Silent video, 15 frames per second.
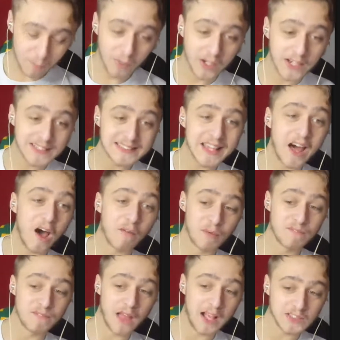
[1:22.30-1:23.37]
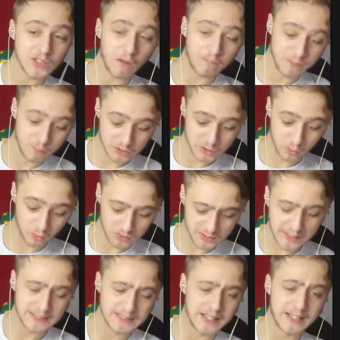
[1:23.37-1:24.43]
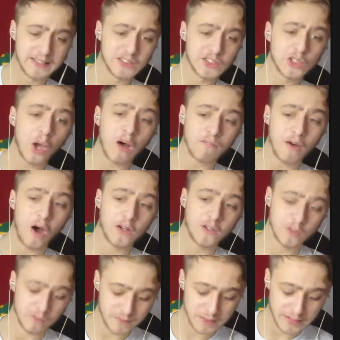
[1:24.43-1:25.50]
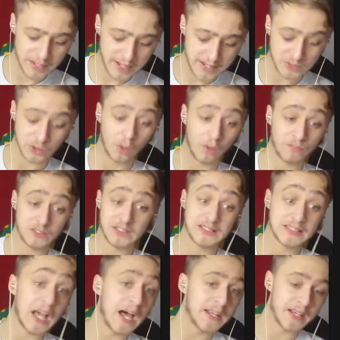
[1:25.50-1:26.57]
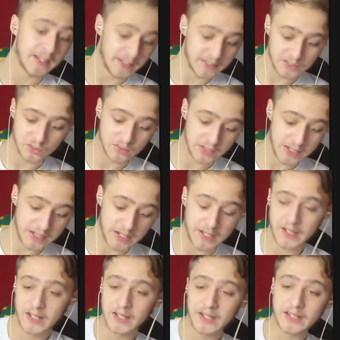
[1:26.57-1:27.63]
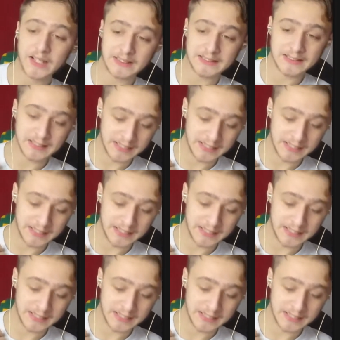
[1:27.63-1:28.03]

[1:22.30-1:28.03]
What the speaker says: We're going to start off with that sort of the results in sort of order of the day. So obviously Saturday and then Sunday and then yesterday.